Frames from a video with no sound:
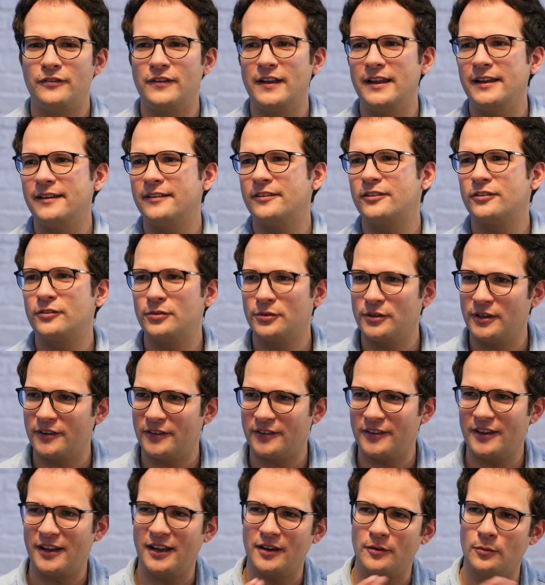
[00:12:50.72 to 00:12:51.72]
phase to
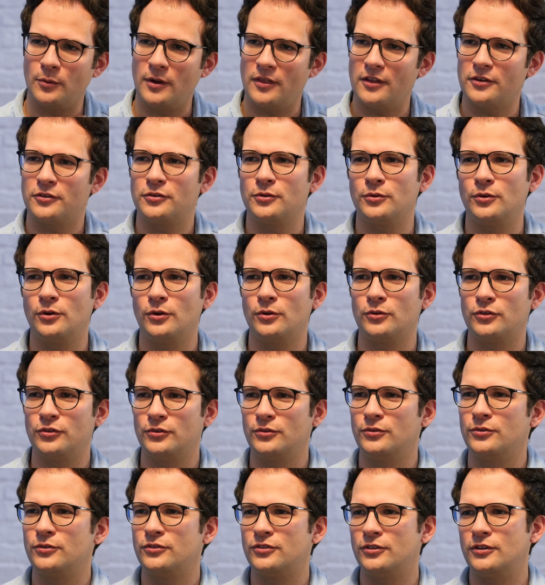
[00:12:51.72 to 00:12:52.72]
decide whether to go
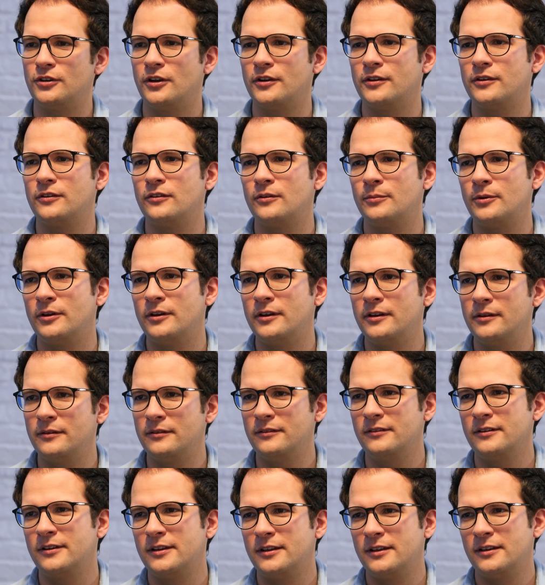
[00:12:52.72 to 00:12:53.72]
to London or
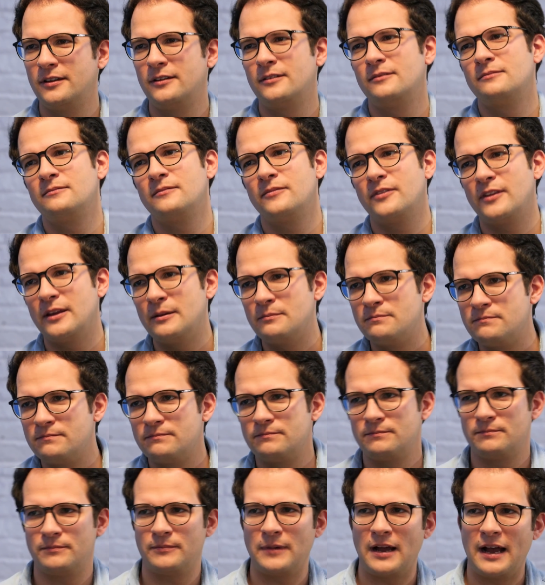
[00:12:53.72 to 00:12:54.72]
Berlin,
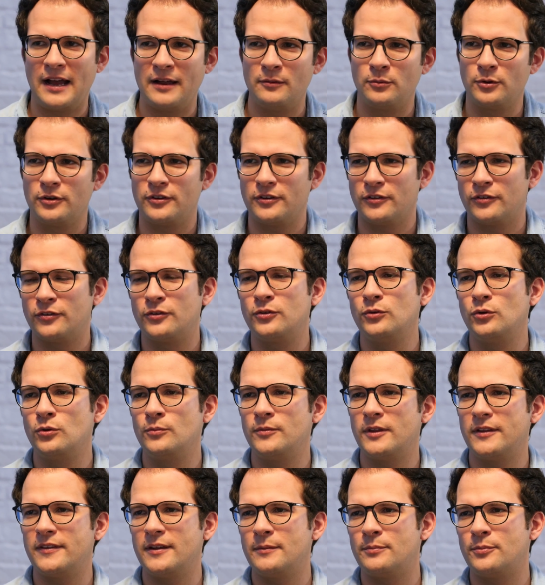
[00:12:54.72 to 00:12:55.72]
I would assume
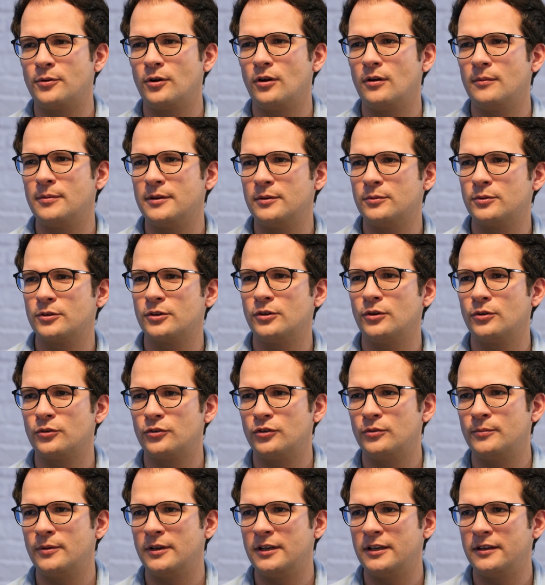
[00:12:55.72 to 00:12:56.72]
that they probably would go to
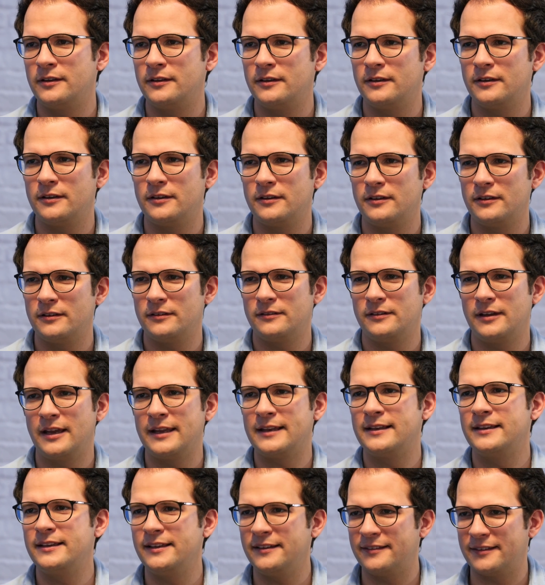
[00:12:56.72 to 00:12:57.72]
Berlin,
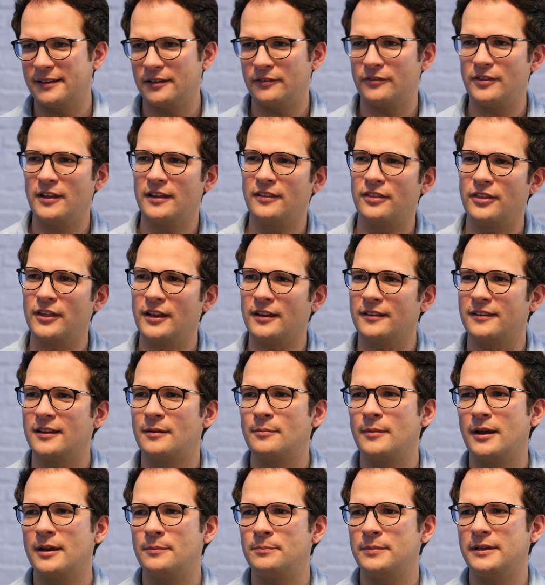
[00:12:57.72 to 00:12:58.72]
at least if they think there
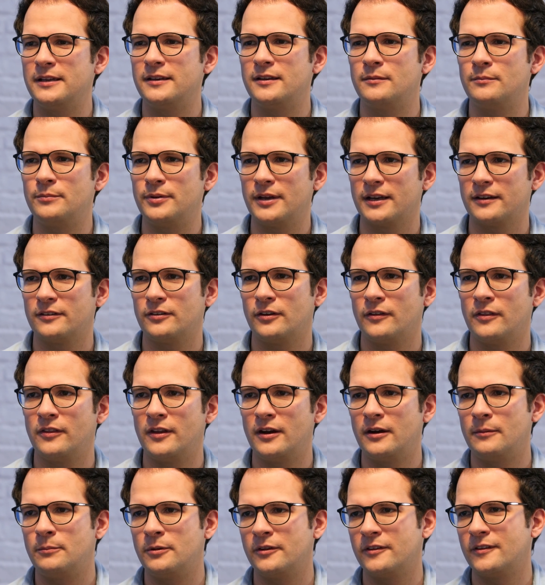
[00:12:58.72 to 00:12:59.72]
might be an impact on
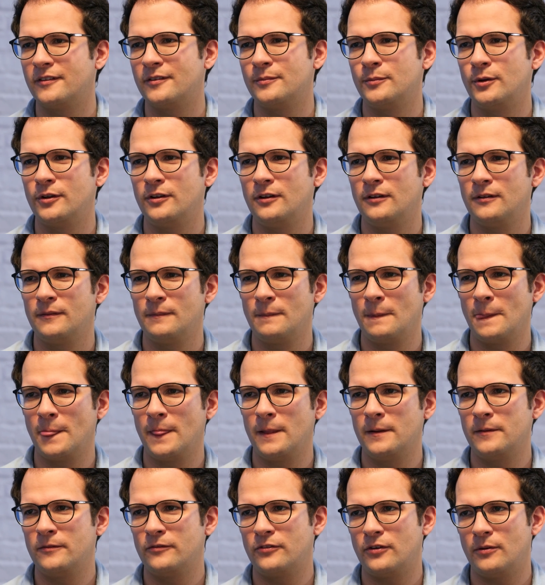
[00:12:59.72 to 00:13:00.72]
their business model
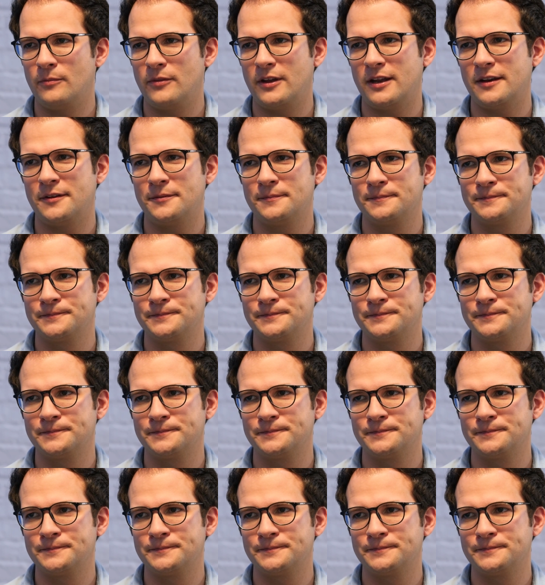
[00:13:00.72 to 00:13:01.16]
from that.